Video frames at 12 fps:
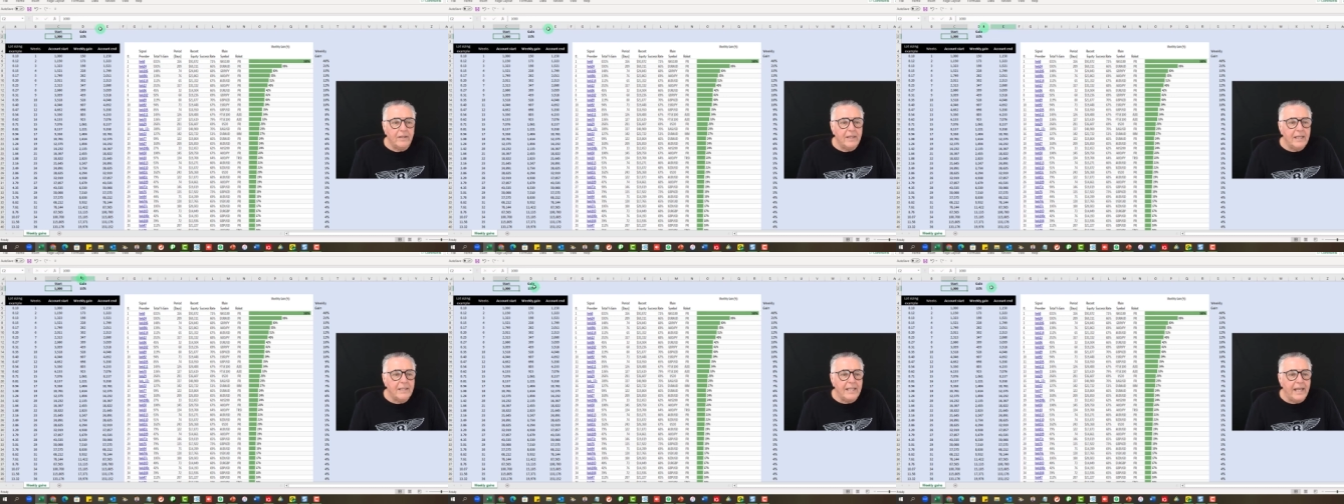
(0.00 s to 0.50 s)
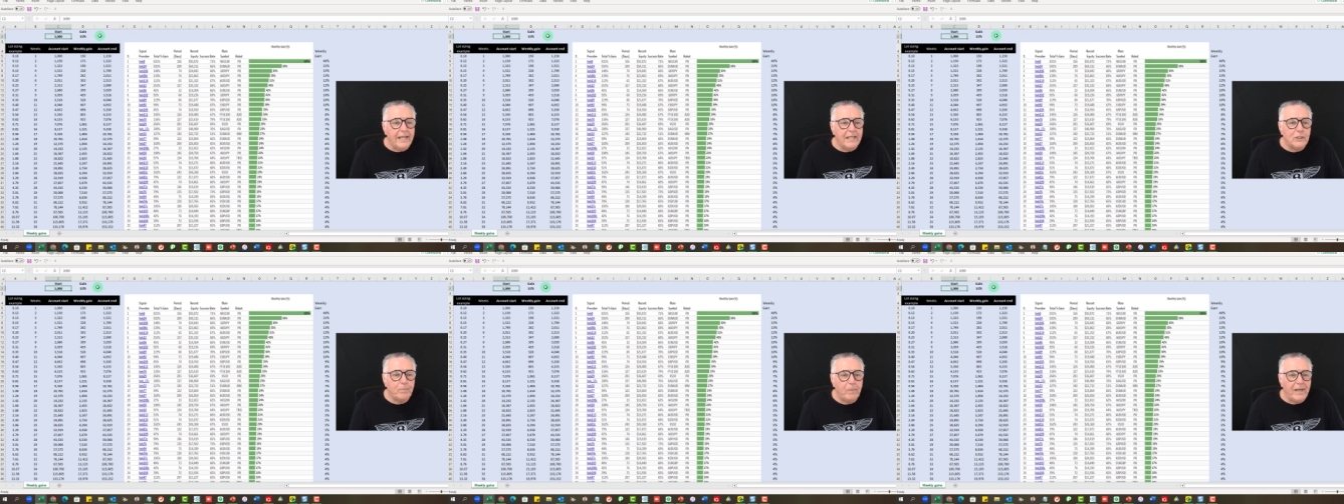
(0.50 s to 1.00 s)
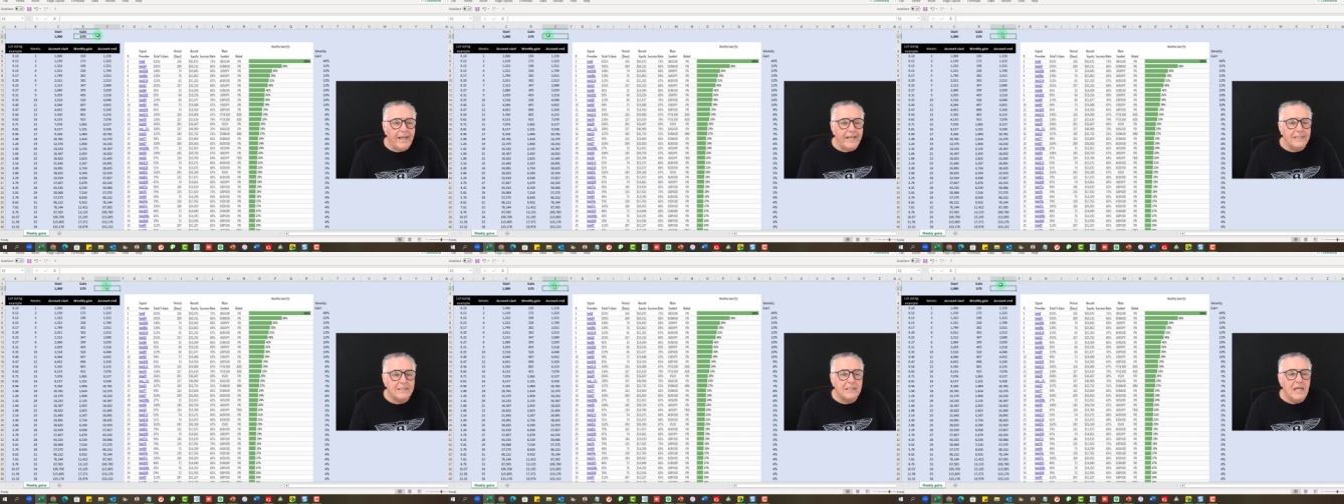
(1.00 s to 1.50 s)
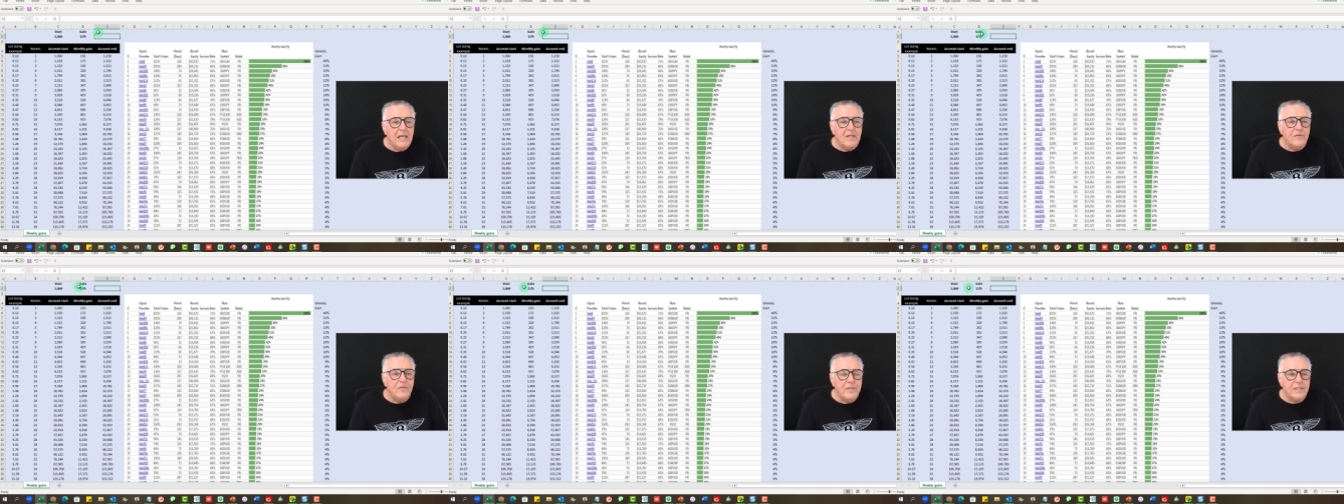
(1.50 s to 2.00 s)
think that explains
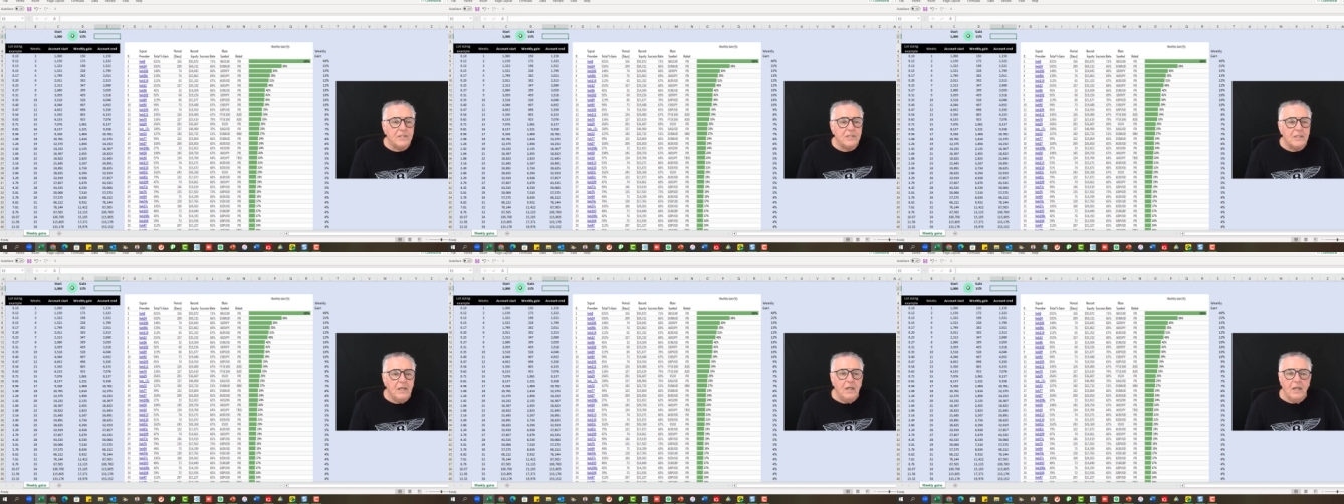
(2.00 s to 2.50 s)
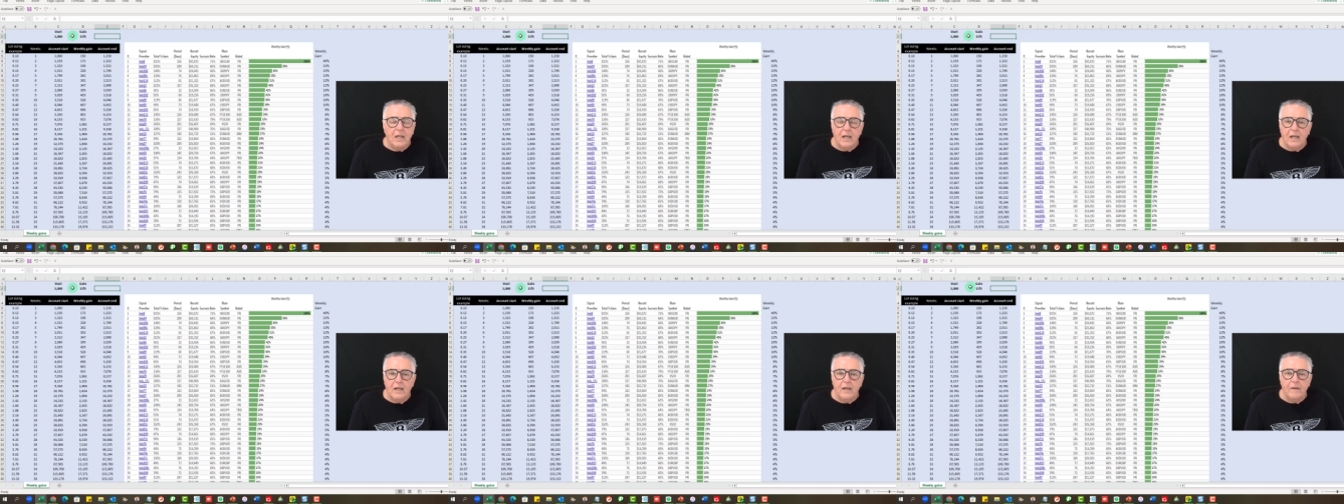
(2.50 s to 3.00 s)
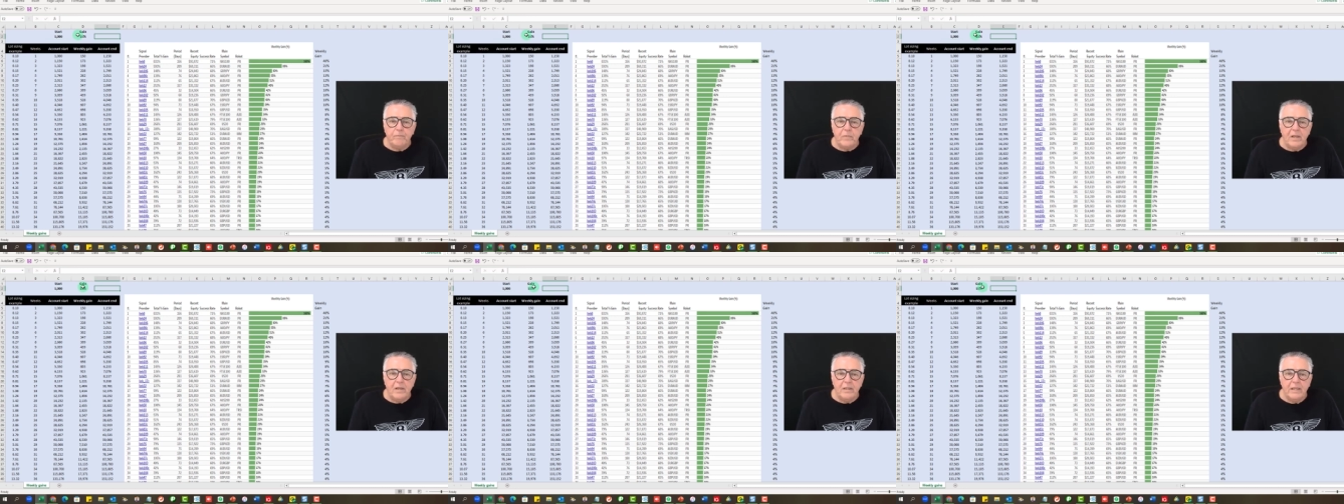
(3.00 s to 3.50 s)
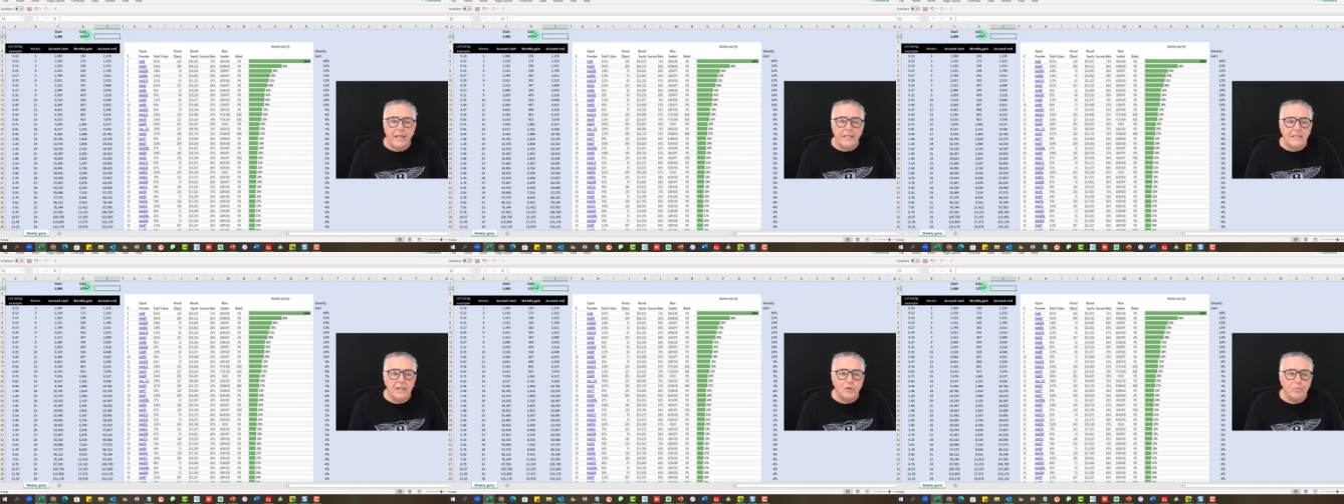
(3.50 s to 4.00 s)
this um,
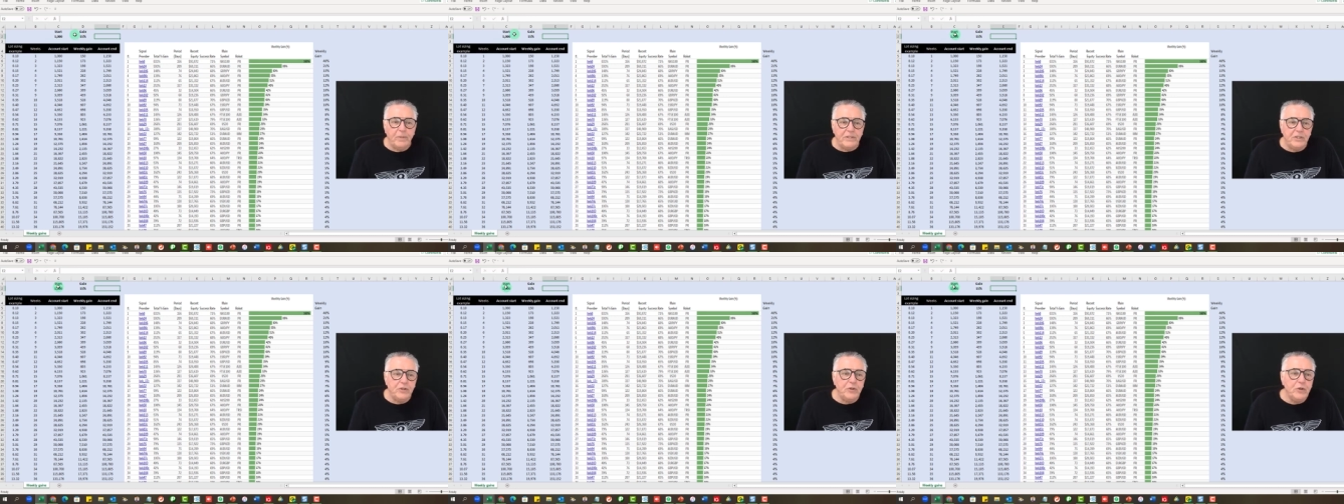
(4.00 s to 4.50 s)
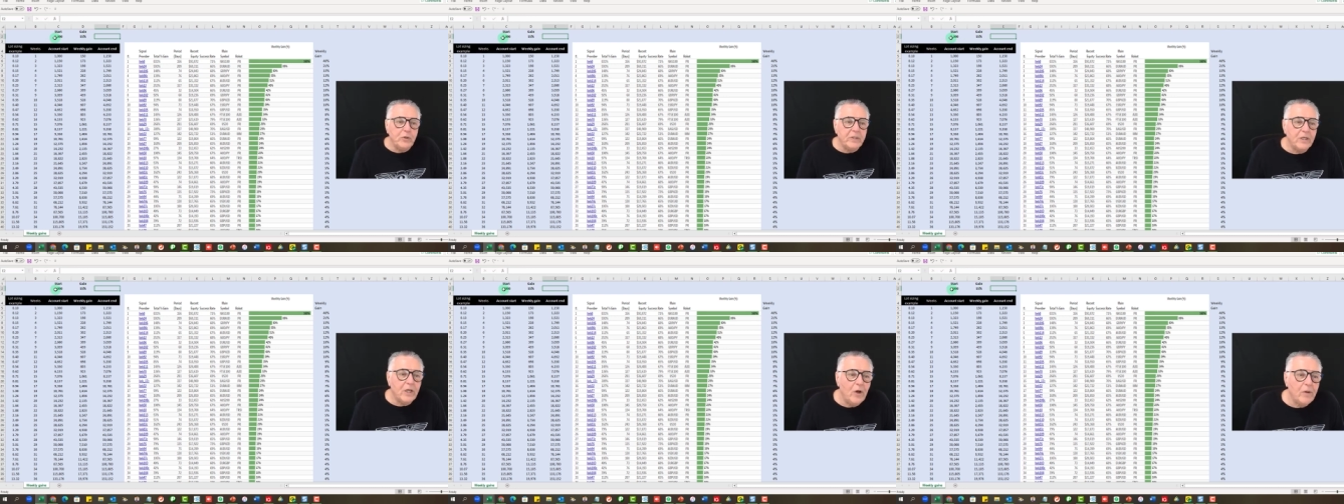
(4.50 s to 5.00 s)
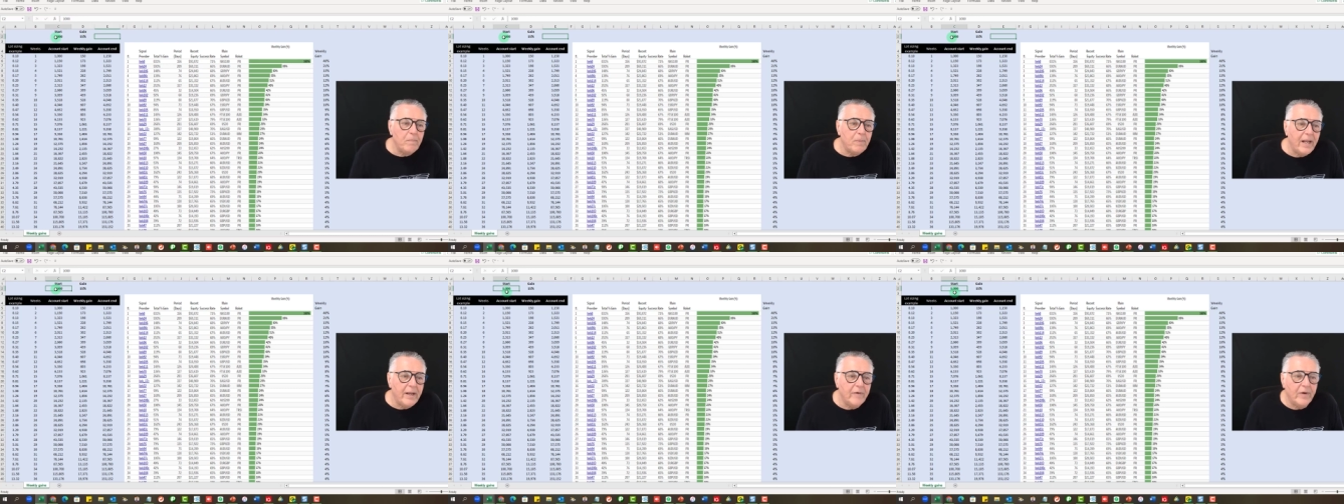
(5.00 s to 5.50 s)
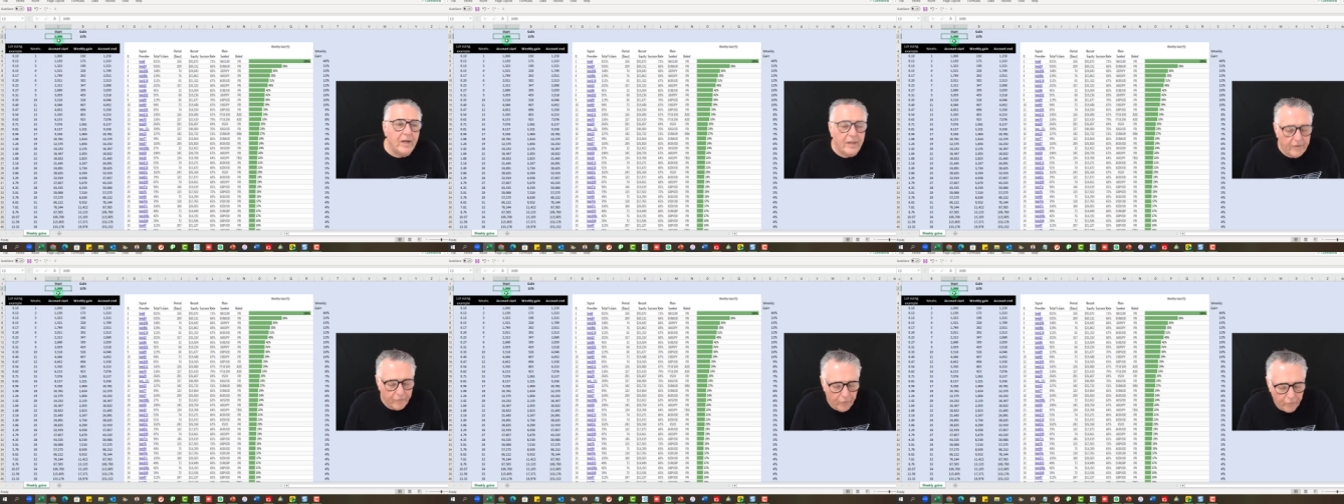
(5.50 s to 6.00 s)
Excel spreadsheet. You can go and play
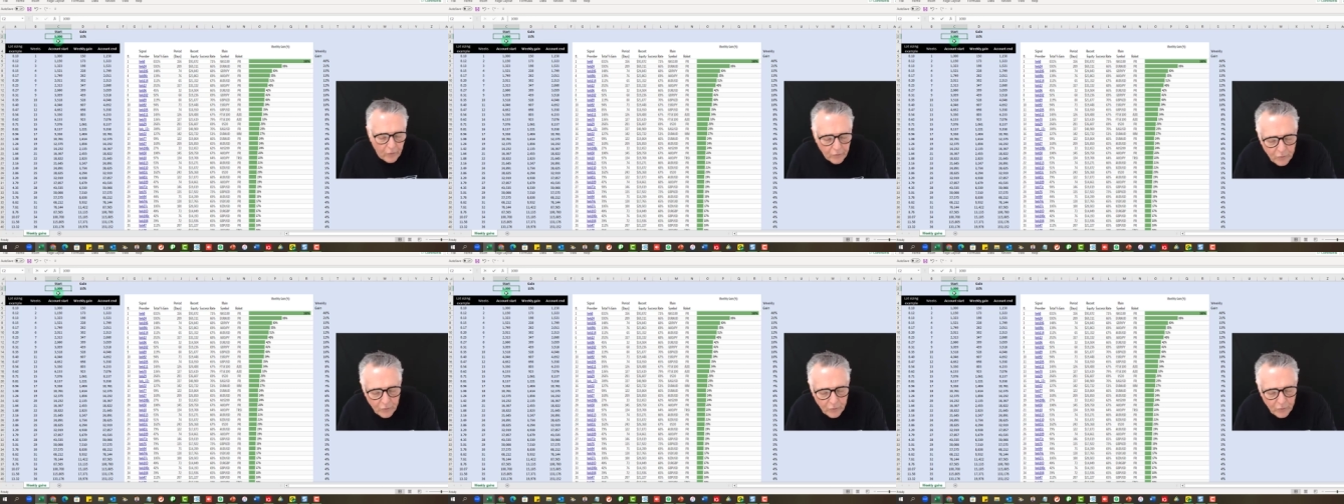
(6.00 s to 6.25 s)
around if you've got